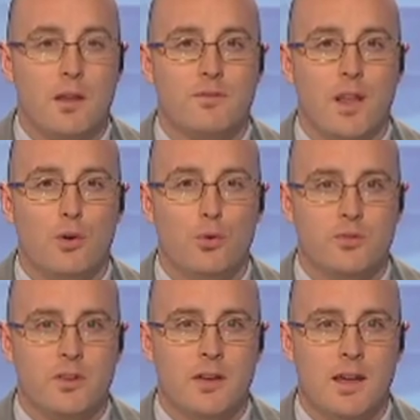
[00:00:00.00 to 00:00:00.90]

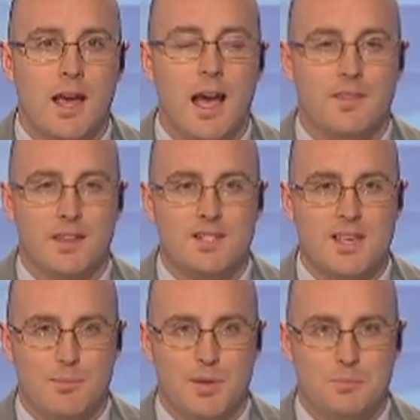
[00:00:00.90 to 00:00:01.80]
Vlahutin at the
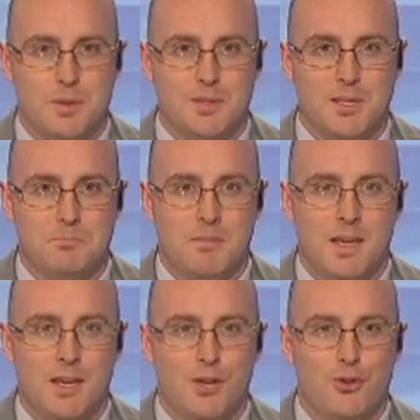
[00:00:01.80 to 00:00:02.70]
Assembly building.
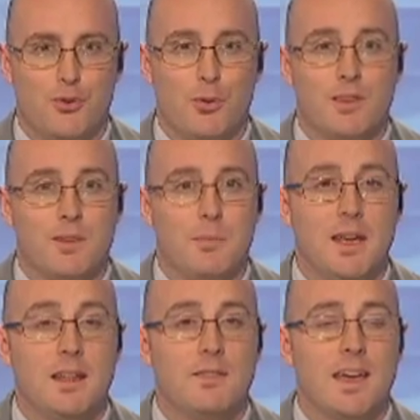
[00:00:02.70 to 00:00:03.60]
During the
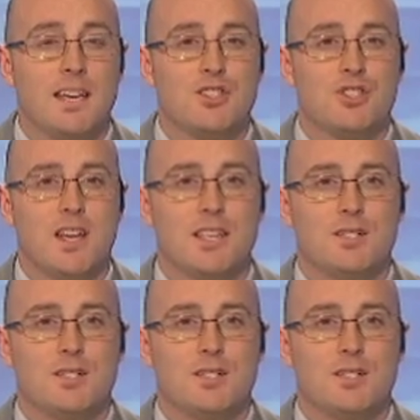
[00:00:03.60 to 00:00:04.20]
meeting, they exchanged